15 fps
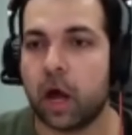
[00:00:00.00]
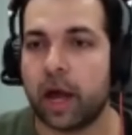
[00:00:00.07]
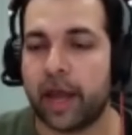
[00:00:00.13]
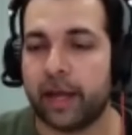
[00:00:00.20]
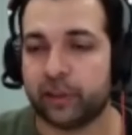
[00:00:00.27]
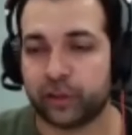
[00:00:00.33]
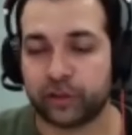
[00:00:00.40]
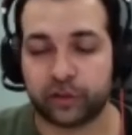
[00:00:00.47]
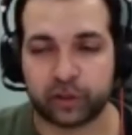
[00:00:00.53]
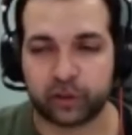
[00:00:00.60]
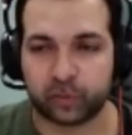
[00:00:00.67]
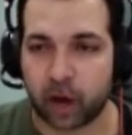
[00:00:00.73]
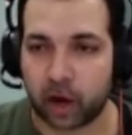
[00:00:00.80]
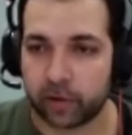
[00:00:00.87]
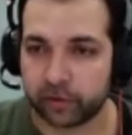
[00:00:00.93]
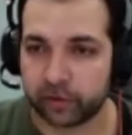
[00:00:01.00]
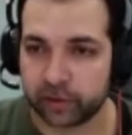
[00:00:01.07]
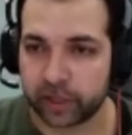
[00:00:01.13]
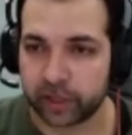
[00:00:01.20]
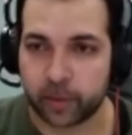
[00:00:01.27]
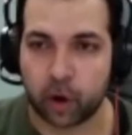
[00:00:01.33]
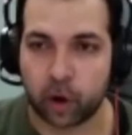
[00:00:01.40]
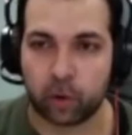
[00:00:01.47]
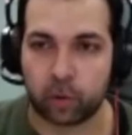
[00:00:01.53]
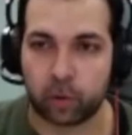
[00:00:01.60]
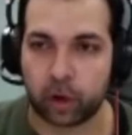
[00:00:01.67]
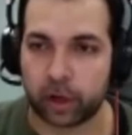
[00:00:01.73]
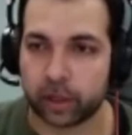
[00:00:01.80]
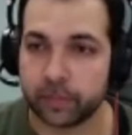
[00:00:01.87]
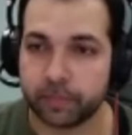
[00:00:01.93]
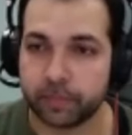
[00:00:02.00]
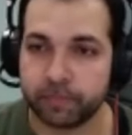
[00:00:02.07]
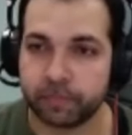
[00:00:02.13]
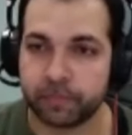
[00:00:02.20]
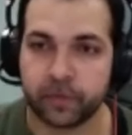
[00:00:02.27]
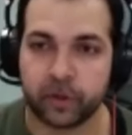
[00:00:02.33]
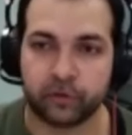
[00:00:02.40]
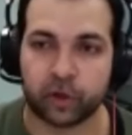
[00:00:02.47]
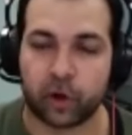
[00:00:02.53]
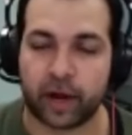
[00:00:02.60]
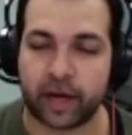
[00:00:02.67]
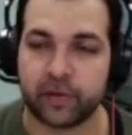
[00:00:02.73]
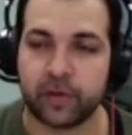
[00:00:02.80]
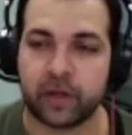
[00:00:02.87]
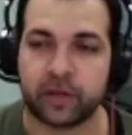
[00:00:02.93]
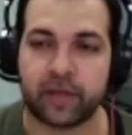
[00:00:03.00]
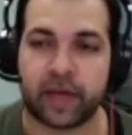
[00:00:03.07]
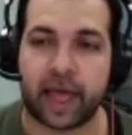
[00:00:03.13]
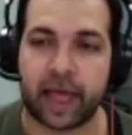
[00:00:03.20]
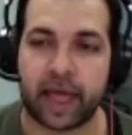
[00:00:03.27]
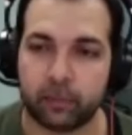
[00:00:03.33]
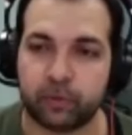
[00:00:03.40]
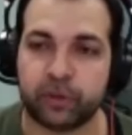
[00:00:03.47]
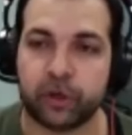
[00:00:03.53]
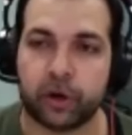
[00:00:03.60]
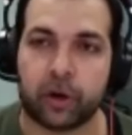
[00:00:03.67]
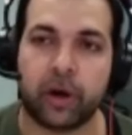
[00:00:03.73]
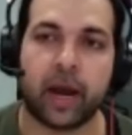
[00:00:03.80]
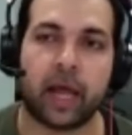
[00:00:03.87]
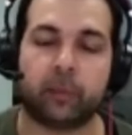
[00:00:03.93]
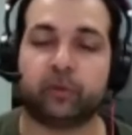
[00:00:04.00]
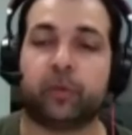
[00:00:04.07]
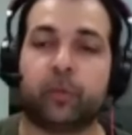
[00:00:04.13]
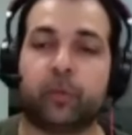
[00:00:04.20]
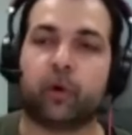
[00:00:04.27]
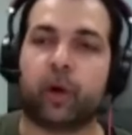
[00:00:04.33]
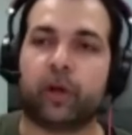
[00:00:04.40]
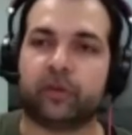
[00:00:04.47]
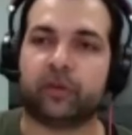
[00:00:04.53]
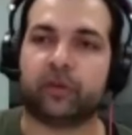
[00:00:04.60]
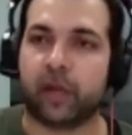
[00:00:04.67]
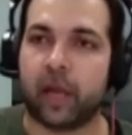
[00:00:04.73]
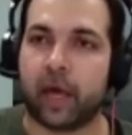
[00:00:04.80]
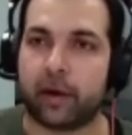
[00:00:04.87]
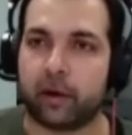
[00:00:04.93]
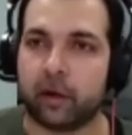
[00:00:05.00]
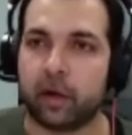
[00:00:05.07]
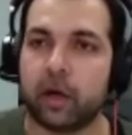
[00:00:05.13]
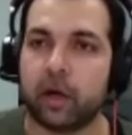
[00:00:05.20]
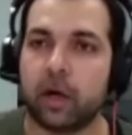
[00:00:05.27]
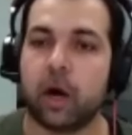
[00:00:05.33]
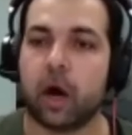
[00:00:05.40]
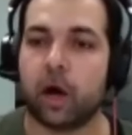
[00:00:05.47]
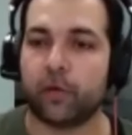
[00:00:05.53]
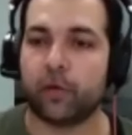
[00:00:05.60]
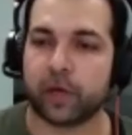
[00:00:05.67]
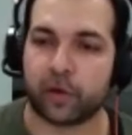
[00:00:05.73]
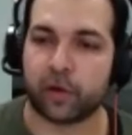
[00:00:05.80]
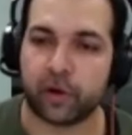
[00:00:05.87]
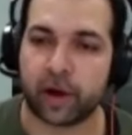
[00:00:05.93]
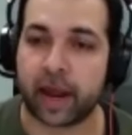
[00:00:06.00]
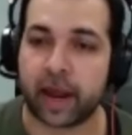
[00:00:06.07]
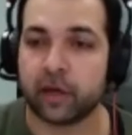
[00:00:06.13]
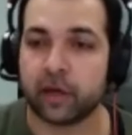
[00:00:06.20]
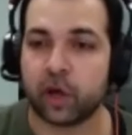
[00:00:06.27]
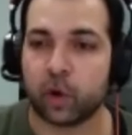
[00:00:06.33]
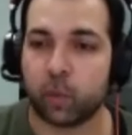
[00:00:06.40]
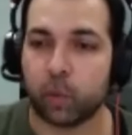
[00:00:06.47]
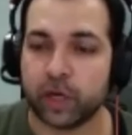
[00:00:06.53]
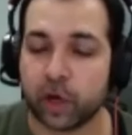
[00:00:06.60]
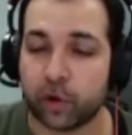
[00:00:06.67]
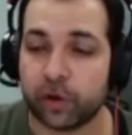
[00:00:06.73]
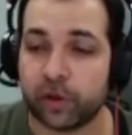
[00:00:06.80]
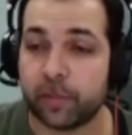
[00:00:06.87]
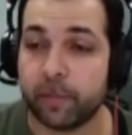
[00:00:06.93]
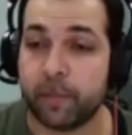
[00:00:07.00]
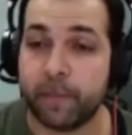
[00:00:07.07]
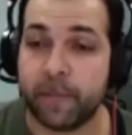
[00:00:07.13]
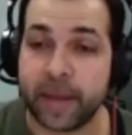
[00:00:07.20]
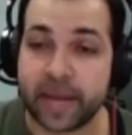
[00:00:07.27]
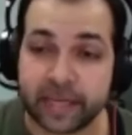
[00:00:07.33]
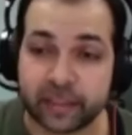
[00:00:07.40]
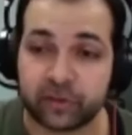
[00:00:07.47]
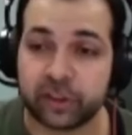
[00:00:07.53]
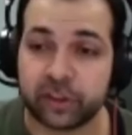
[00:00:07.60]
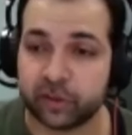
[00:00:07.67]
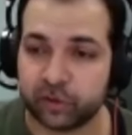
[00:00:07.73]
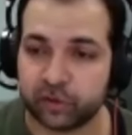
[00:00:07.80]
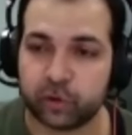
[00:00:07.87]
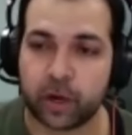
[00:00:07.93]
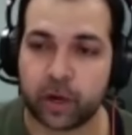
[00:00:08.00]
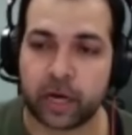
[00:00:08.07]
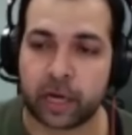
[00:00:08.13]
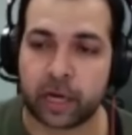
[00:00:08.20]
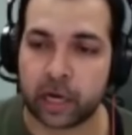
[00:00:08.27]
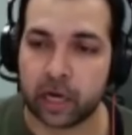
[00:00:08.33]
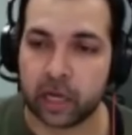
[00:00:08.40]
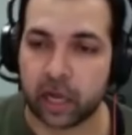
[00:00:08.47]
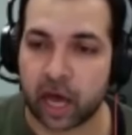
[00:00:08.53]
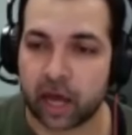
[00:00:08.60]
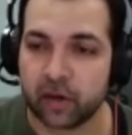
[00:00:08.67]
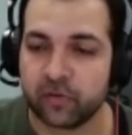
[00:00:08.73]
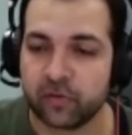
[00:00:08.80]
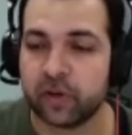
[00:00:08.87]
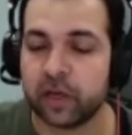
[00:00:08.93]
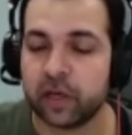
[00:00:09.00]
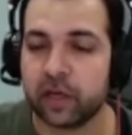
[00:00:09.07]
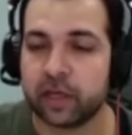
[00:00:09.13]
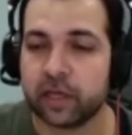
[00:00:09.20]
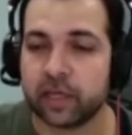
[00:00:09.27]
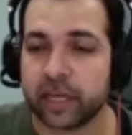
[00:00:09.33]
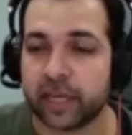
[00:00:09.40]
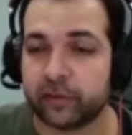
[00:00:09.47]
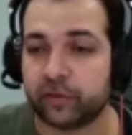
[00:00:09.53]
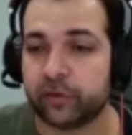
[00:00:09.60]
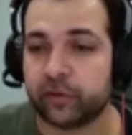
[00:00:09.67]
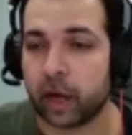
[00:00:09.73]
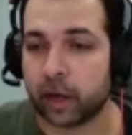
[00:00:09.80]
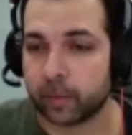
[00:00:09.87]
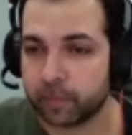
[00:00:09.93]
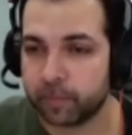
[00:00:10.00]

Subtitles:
And she's an aspiring CMO, right? So anything that helps her progress up the ladder. On the other hand, we know that the biggest constraint in her life is time.